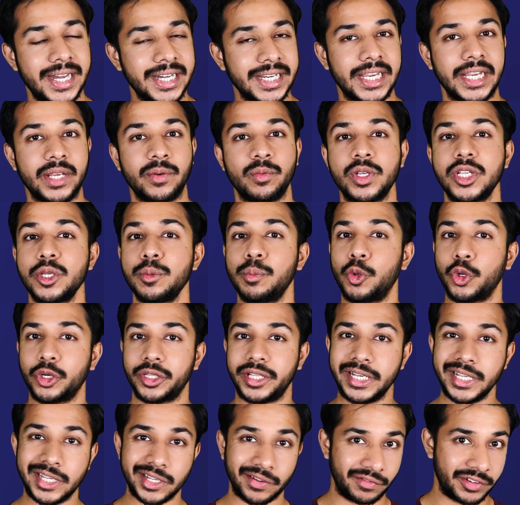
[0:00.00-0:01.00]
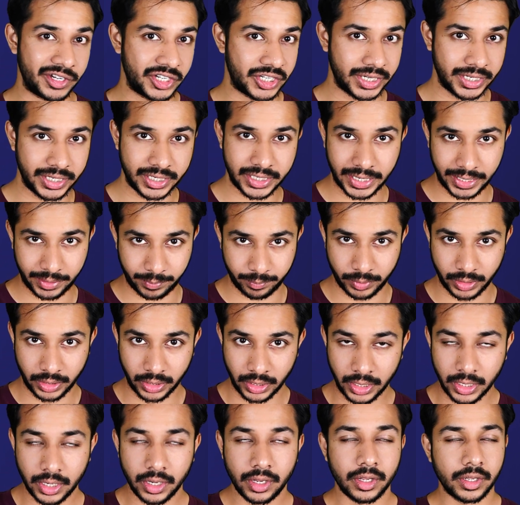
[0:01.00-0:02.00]
and gave us more than sufficient time.
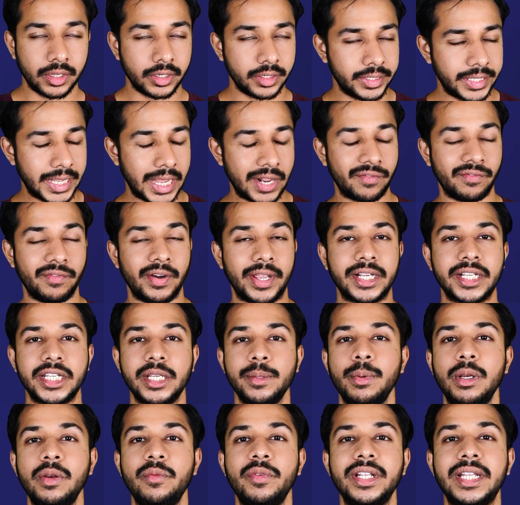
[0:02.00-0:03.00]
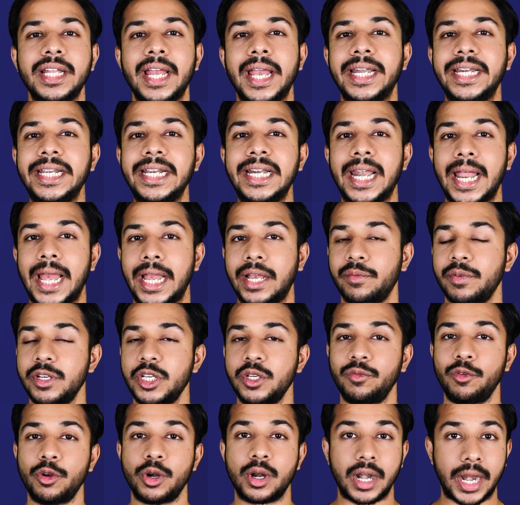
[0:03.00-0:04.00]
They are flexible with any
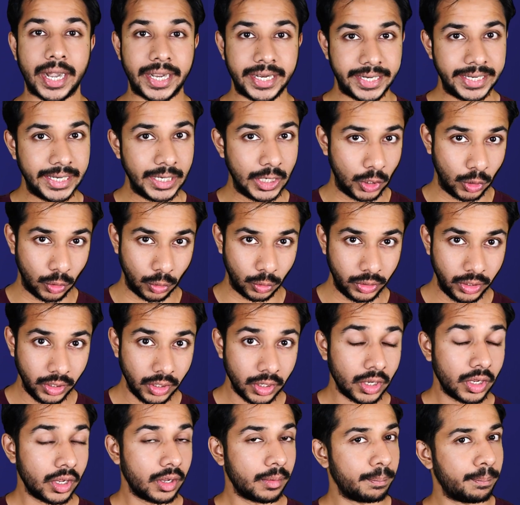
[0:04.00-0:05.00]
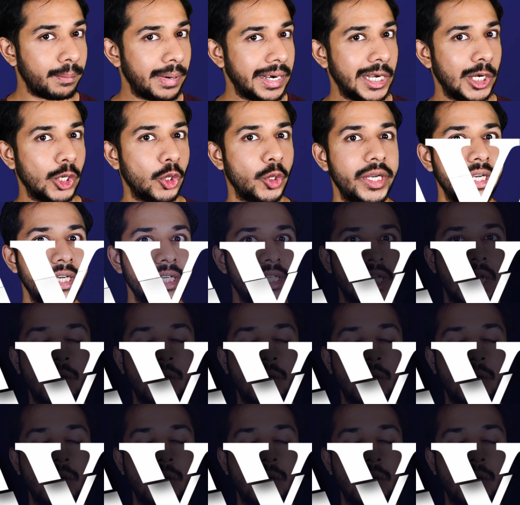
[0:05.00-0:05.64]
language for writing code, but knowing